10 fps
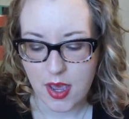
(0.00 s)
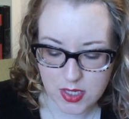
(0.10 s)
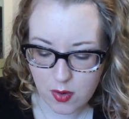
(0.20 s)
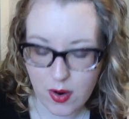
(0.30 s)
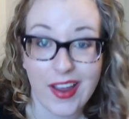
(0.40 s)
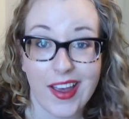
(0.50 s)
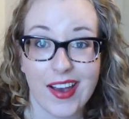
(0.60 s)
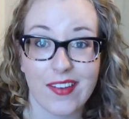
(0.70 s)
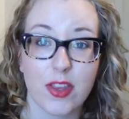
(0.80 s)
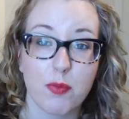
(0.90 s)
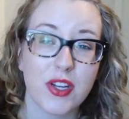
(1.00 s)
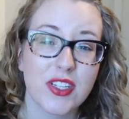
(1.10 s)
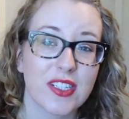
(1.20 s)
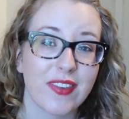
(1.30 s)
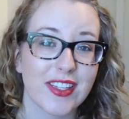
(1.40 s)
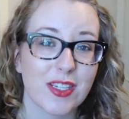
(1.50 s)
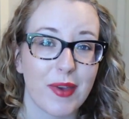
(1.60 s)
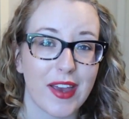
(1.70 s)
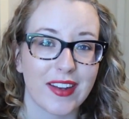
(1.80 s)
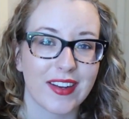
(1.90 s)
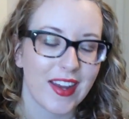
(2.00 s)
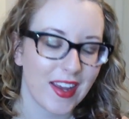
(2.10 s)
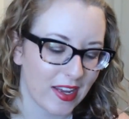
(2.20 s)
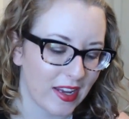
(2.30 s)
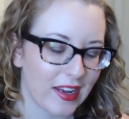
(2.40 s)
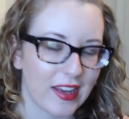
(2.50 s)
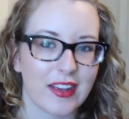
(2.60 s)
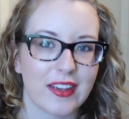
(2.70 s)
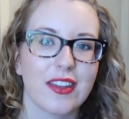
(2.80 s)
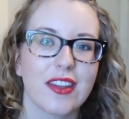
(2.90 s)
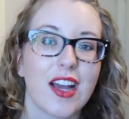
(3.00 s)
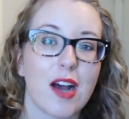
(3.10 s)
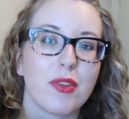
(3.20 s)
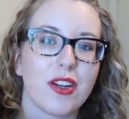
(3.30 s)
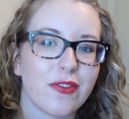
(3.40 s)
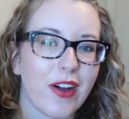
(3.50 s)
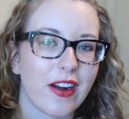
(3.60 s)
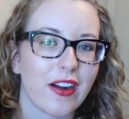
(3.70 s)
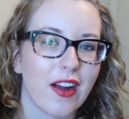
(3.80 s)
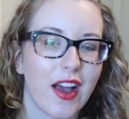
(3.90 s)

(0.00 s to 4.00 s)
So I have The Prisoner of Azkaban and The Goblet of Fire.